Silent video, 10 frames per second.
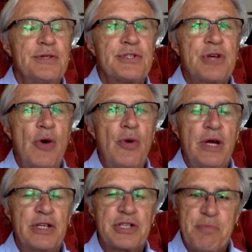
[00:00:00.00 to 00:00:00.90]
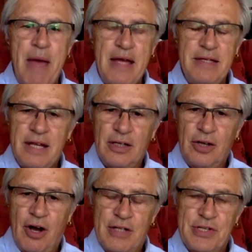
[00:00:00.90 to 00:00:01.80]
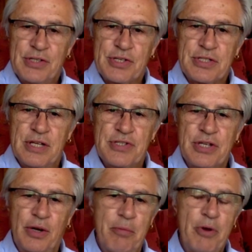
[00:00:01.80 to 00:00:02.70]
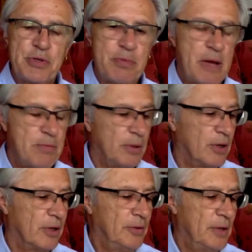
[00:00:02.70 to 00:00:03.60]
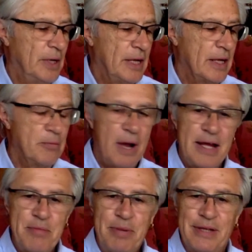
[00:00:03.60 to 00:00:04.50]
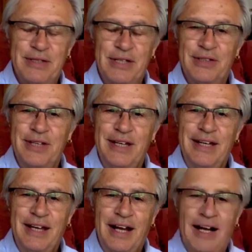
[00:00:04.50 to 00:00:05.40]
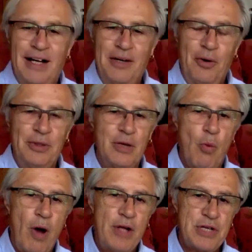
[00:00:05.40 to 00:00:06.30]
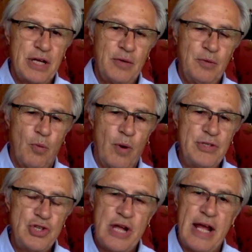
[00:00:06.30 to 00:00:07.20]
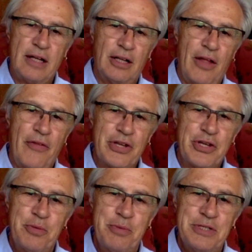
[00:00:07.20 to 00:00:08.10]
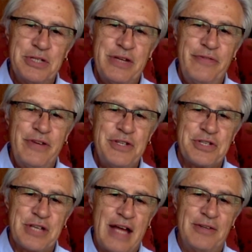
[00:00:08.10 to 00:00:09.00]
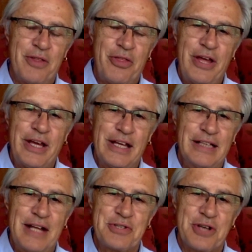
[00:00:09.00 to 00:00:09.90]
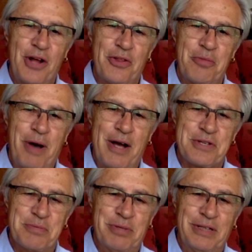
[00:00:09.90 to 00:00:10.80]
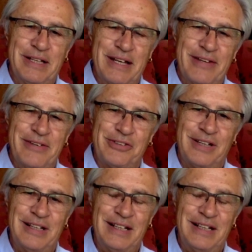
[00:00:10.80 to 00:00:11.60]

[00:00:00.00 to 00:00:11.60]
So, expanding consciousness, you know, most people are, in my opinion, uh, only watching one channel on the human TV set and thinking that's all the possibilities.